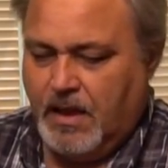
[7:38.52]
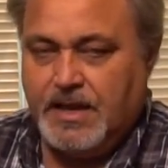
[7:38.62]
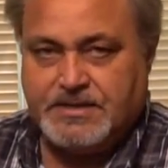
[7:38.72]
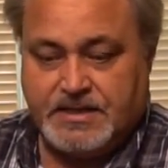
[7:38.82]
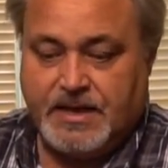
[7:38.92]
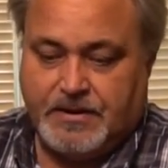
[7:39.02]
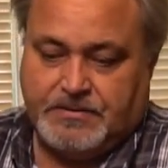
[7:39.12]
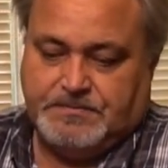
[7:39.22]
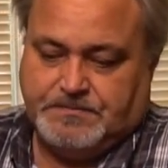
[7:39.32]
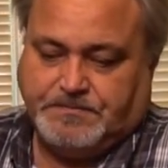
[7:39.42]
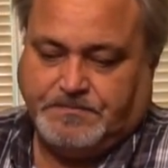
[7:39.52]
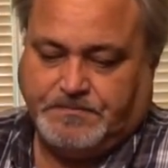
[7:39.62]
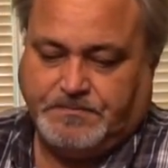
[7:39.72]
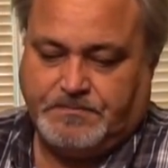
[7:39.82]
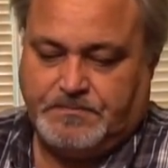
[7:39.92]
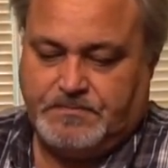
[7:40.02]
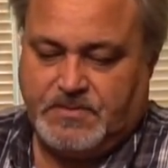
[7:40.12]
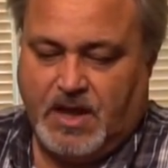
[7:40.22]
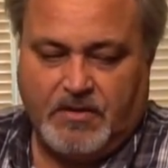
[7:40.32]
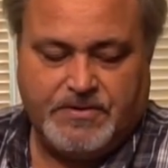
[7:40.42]
it's there.
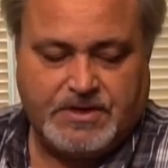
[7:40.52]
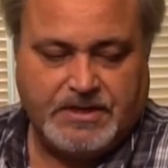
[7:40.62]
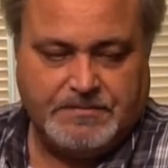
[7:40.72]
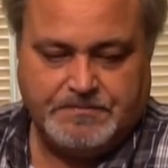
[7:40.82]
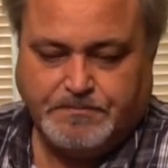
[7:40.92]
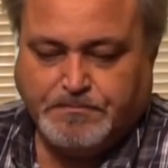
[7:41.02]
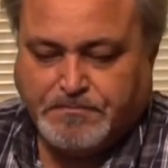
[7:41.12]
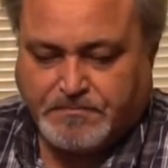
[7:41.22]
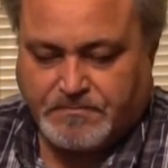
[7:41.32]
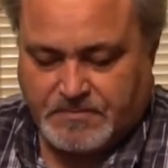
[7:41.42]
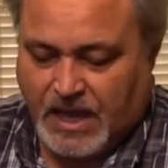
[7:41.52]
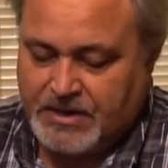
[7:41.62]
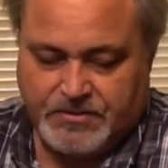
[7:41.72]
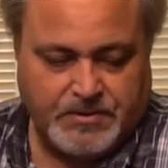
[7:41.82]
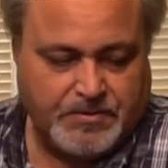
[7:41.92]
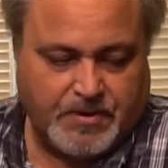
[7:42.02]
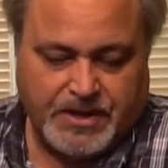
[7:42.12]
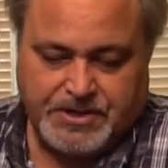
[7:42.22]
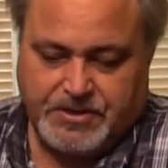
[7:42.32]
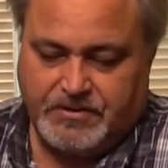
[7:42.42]
Obviously, I don't know the
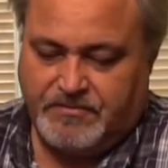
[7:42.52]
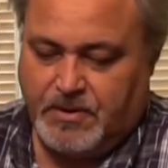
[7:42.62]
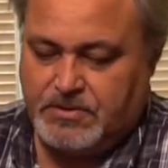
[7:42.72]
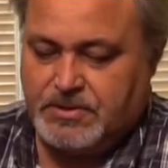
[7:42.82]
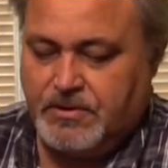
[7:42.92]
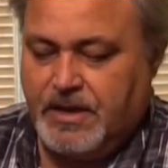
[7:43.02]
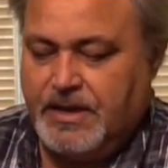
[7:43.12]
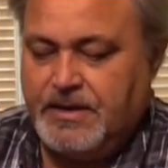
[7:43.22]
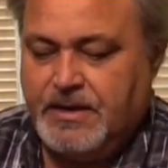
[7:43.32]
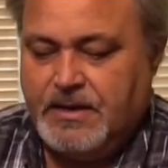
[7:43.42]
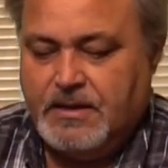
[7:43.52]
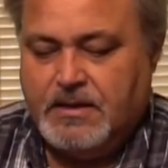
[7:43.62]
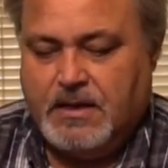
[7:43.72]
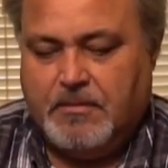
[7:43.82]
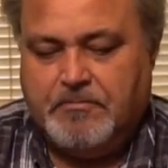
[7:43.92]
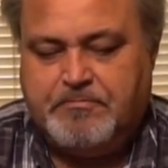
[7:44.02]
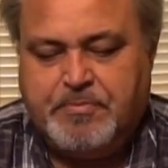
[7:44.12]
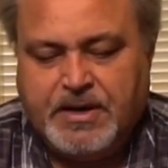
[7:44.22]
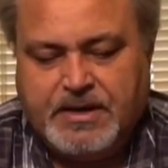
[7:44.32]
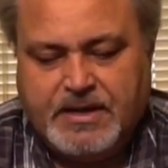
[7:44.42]
ratio of malt to grain,
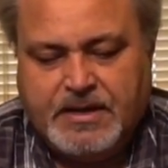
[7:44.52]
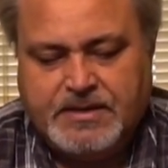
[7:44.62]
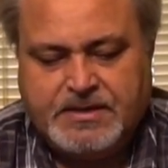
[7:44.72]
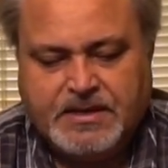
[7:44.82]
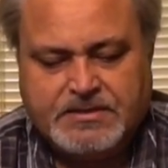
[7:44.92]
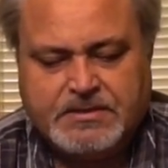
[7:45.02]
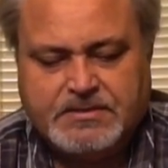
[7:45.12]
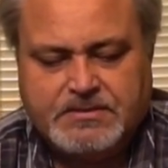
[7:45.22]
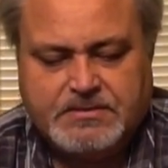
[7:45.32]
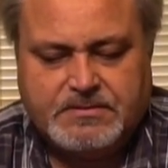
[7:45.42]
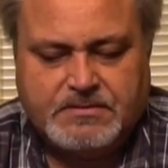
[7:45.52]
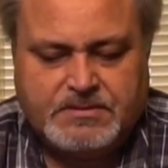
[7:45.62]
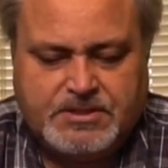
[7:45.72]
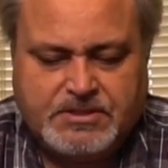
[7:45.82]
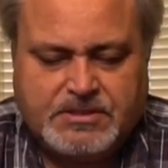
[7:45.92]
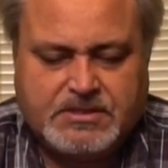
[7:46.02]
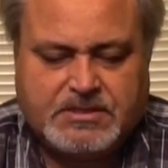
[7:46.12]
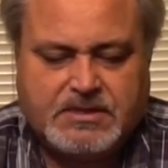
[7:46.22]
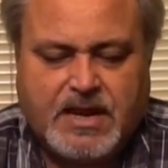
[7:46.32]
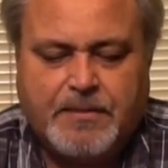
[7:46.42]
but it doesn't
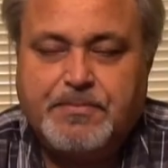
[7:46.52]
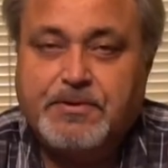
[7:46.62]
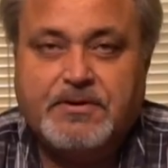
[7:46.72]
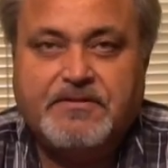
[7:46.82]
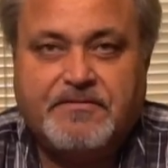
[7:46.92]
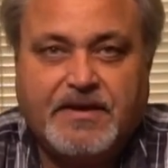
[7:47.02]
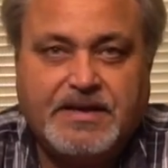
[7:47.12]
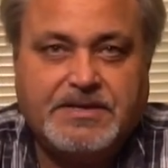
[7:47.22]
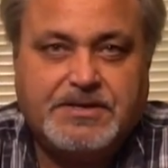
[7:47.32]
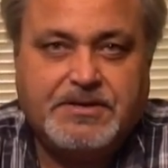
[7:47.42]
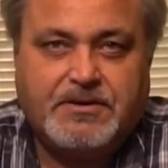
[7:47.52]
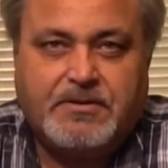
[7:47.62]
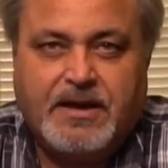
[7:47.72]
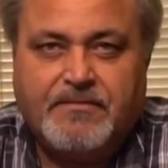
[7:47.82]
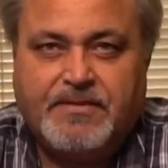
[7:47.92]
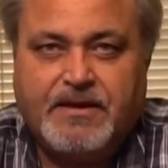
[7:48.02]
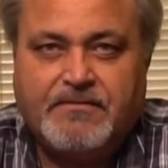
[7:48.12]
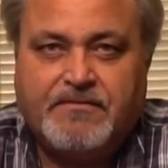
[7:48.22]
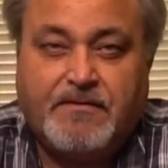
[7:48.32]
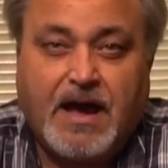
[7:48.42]
just slap you in the face. You don't have
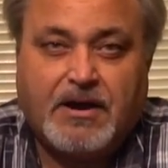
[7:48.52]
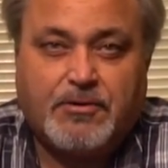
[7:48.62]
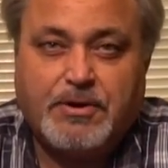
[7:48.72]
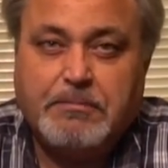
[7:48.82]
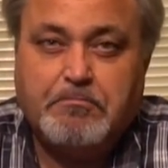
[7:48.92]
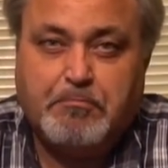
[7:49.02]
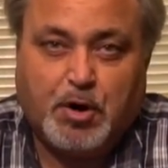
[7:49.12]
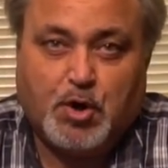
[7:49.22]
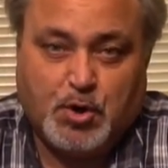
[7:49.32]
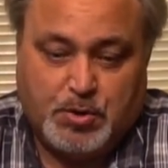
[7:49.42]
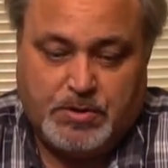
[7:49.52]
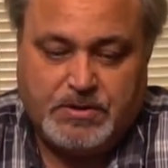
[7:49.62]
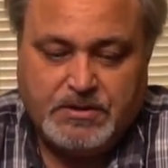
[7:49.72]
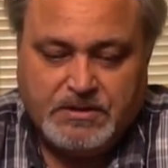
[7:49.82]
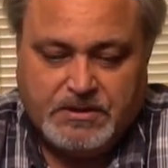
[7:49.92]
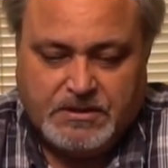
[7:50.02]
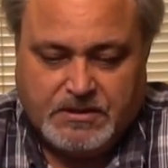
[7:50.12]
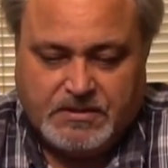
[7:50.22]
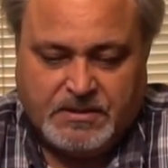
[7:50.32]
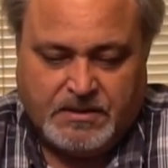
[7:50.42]
that fiery burn
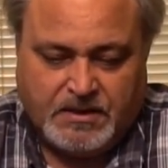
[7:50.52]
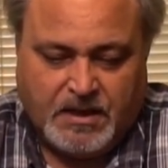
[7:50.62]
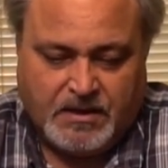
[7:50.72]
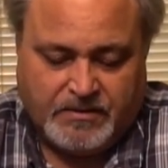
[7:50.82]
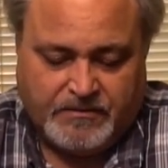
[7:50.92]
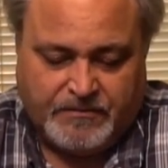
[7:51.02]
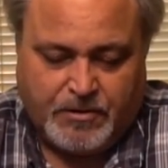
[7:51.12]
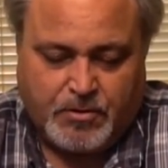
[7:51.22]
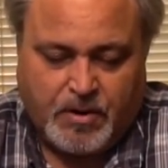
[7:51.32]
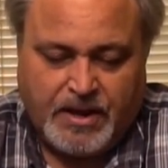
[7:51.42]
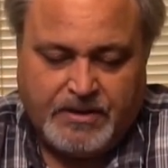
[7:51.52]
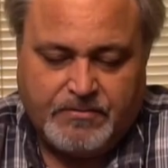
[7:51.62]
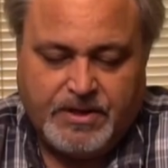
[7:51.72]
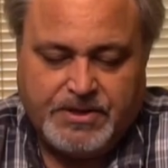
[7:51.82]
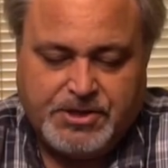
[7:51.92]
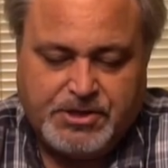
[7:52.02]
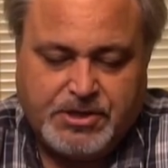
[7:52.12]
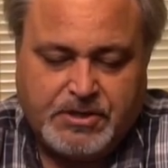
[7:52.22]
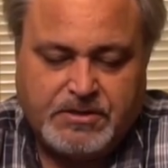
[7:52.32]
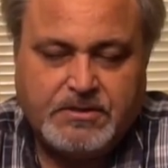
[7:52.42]
that a lot of
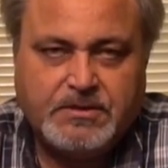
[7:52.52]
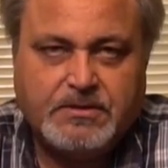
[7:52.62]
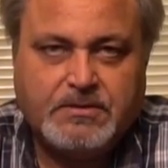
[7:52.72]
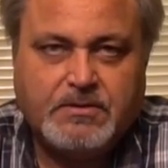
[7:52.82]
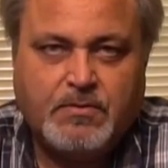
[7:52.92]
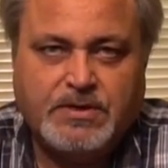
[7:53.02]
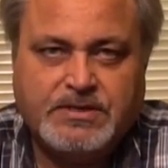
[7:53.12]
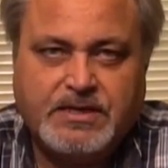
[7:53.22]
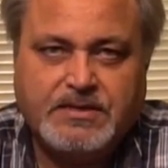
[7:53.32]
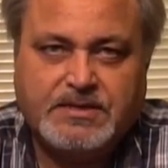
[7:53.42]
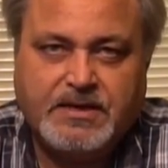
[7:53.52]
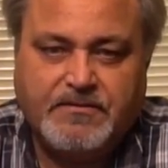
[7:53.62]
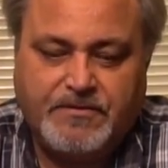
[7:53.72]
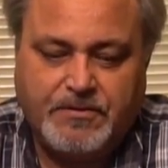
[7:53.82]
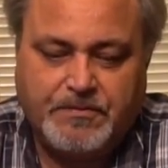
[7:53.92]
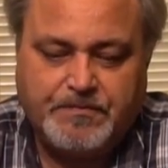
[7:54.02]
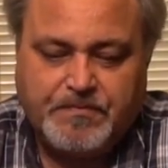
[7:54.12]
grain-rich whiskeys give you.